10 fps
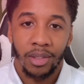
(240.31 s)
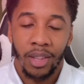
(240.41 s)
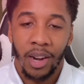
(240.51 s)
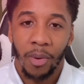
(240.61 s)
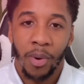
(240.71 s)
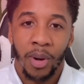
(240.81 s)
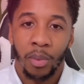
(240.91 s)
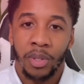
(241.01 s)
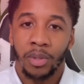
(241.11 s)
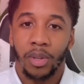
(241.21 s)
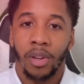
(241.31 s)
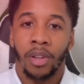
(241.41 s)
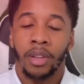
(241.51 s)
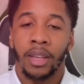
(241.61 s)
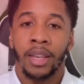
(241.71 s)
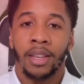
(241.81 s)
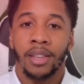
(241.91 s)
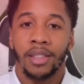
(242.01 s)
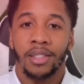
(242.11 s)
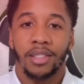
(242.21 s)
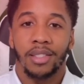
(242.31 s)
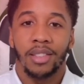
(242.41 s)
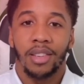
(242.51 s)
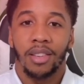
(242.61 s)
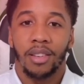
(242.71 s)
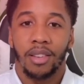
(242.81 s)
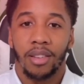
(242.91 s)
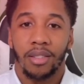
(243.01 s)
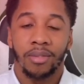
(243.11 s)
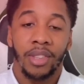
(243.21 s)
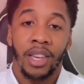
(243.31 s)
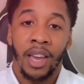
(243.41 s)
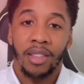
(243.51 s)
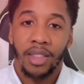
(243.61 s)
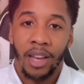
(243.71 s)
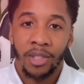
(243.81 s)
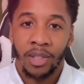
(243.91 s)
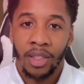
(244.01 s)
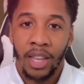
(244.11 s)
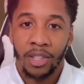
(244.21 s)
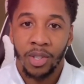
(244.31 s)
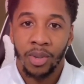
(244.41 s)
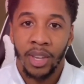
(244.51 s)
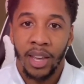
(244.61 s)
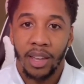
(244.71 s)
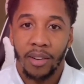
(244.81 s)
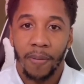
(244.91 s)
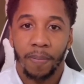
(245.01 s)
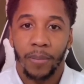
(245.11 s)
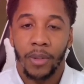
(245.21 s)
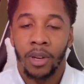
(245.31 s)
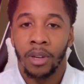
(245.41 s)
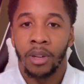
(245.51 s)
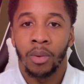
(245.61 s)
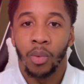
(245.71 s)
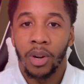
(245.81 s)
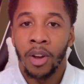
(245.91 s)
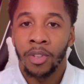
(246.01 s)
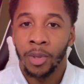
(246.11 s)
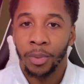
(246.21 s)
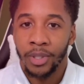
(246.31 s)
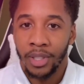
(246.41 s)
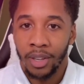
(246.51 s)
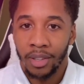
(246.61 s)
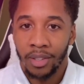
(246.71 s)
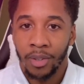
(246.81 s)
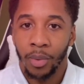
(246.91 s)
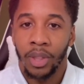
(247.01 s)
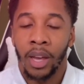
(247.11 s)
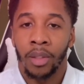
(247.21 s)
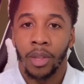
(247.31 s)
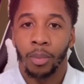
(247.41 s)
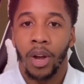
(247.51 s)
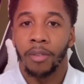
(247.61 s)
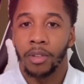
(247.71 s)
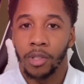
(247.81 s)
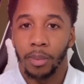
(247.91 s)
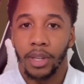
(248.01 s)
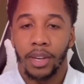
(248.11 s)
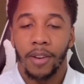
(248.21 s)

that I want to withdraw is the 8,000 that you get 100% without the profit split.